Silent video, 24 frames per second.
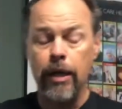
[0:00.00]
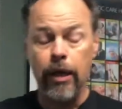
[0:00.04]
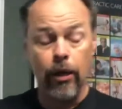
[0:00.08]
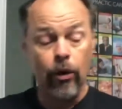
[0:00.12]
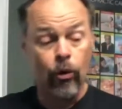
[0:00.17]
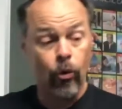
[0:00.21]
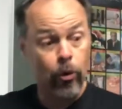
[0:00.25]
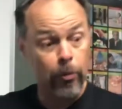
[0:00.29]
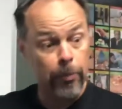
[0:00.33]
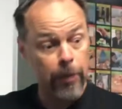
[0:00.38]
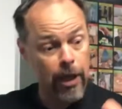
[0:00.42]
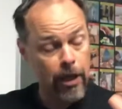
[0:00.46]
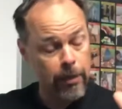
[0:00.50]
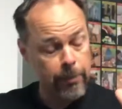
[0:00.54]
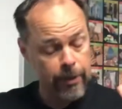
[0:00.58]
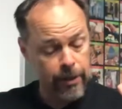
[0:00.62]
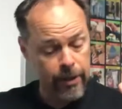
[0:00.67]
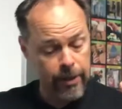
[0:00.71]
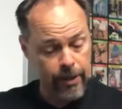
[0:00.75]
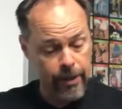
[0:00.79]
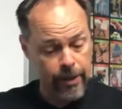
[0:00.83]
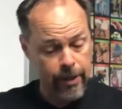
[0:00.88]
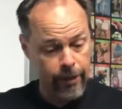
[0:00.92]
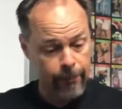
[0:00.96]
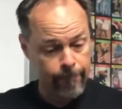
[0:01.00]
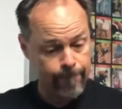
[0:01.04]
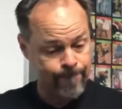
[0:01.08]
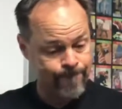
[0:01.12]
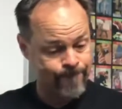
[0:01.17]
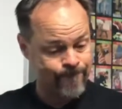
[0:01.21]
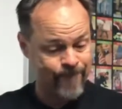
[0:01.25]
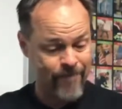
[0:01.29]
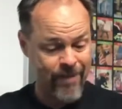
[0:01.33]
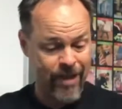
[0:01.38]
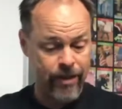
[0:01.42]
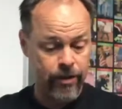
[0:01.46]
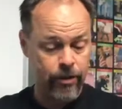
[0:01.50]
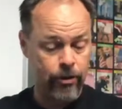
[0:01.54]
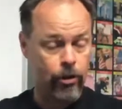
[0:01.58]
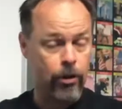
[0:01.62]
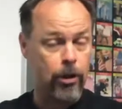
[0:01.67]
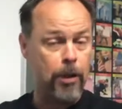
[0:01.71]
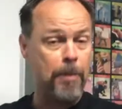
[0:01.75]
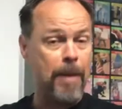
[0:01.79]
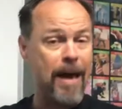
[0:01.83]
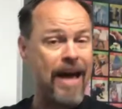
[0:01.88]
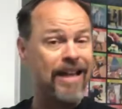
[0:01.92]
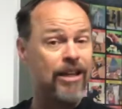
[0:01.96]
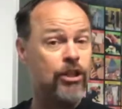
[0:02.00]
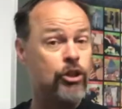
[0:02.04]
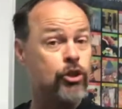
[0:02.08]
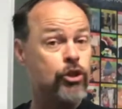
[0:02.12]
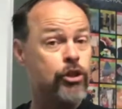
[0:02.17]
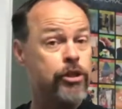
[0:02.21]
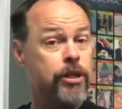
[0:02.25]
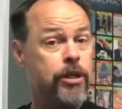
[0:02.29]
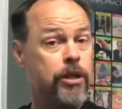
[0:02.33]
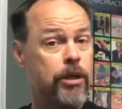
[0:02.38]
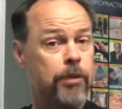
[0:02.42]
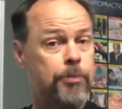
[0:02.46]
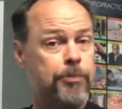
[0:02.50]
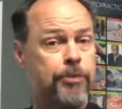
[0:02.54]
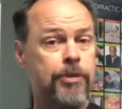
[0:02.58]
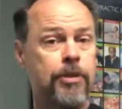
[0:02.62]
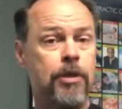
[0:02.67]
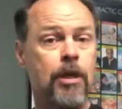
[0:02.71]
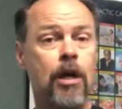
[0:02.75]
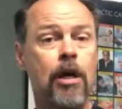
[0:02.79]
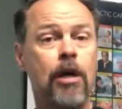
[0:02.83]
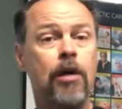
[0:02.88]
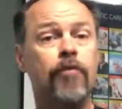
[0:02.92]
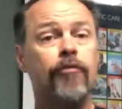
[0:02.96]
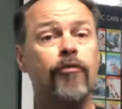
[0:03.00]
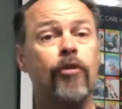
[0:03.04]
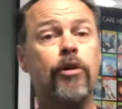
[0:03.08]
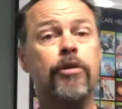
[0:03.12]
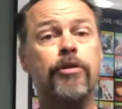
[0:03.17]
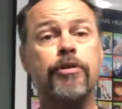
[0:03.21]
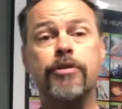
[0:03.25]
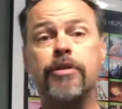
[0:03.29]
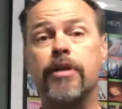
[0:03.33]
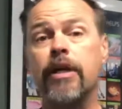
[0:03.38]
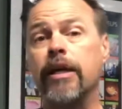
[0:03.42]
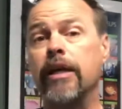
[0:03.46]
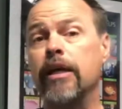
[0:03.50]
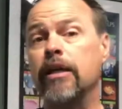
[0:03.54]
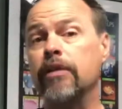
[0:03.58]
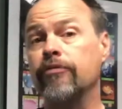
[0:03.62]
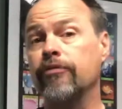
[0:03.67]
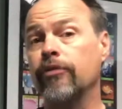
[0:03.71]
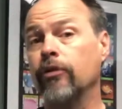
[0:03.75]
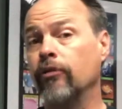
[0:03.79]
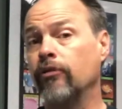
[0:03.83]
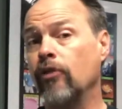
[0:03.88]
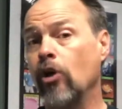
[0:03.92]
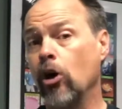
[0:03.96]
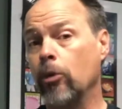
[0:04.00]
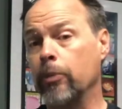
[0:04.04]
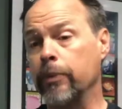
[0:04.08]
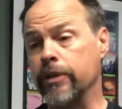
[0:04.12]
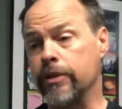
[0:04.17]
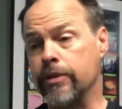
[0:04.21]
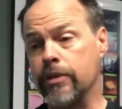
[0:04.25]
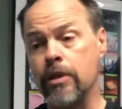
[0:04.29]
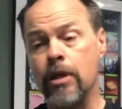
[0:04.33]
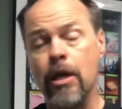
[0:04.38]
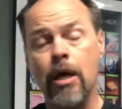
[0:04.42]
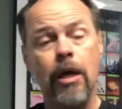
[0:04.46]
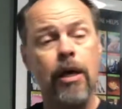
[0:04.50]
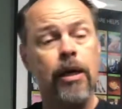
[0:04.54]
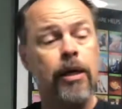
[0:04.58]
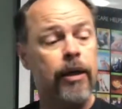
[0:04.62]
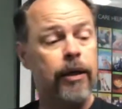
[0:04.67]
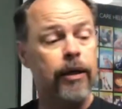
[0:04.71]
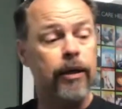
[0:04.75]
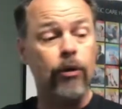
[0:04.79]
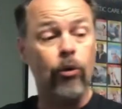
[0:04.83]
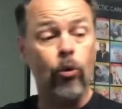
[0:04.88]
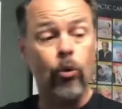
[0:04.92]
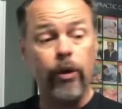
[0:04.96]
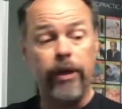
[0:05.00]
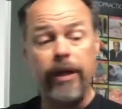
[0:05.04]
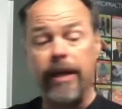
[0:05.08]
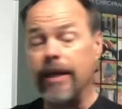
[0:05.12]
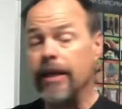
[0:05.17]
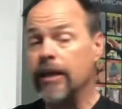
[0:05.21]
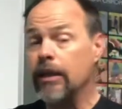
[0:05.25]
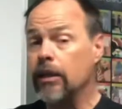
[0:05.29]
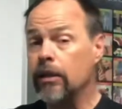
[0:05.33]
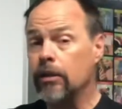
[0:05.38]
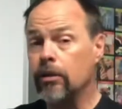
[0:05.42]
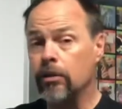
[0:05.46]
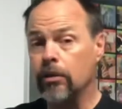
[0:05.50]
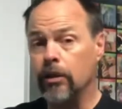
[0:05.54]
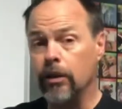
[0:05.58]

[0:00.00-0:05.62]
or maybe I don't know, a bag of chips versus a handful of almonds, organically